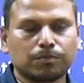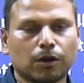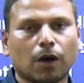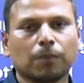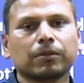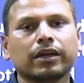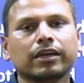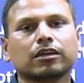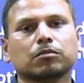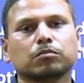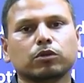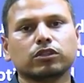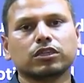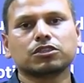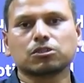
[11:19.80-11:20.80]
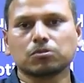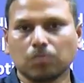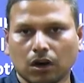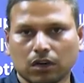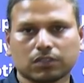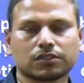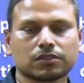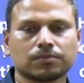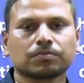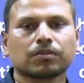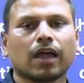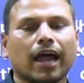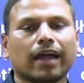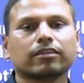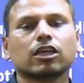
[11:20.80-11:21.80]
prominent Buddhist monks,
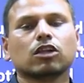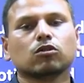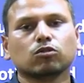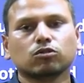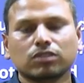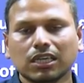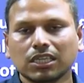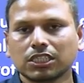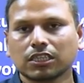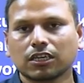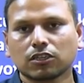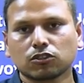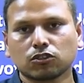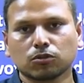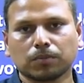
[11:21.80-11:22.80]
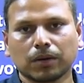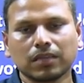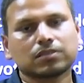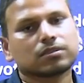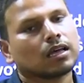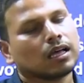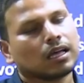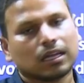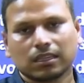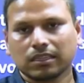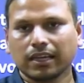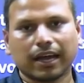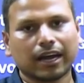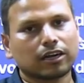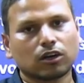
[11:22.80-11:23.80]
and then Uddeshika stupas,
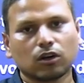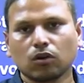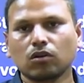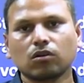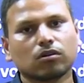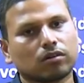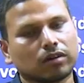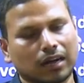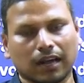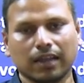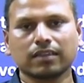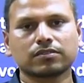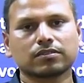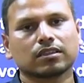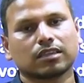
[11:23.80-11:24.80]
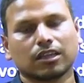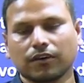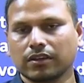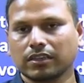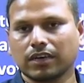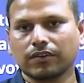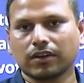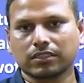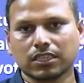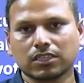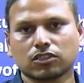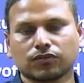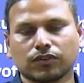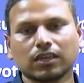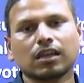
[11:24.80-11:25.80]
they had no relics, they, they were
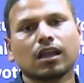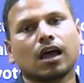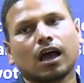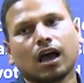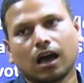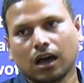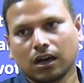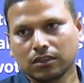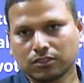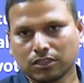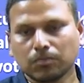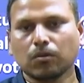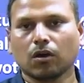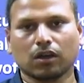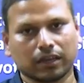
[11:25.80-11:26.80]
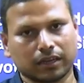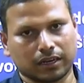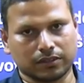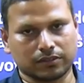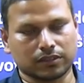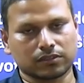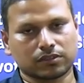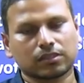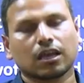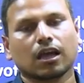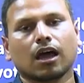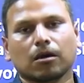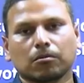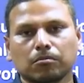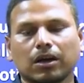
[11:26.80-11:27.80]
just for symbolic reasons.
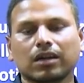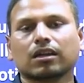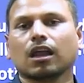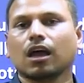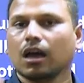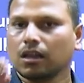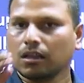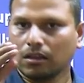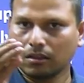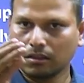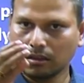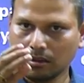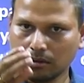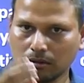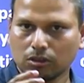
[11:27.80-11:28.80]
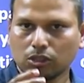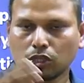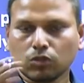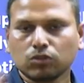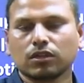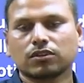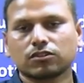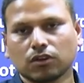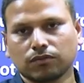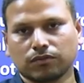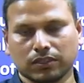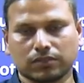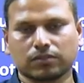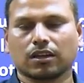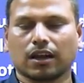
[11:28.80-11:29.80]
But two thirds of
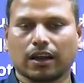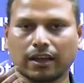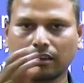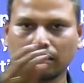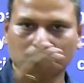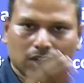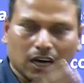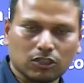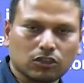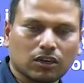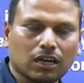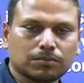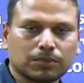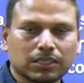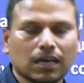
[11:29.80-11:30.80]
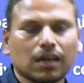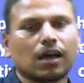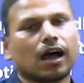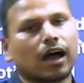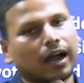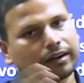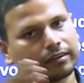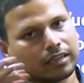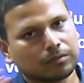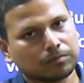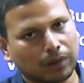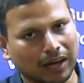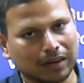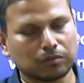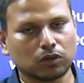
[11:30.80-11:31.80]
this, like Dhatugarbita and then
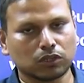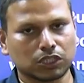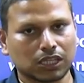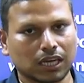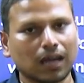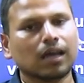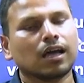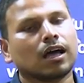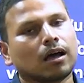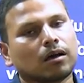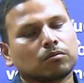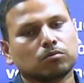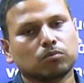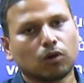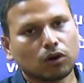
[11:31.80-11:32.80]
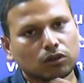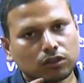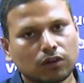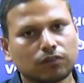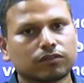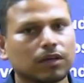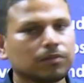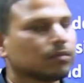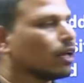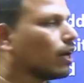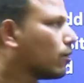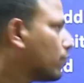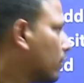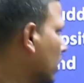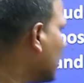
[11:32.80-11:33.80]
Paribhogika, both of them they
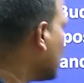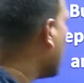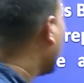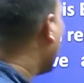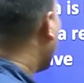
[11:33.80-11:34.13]
are for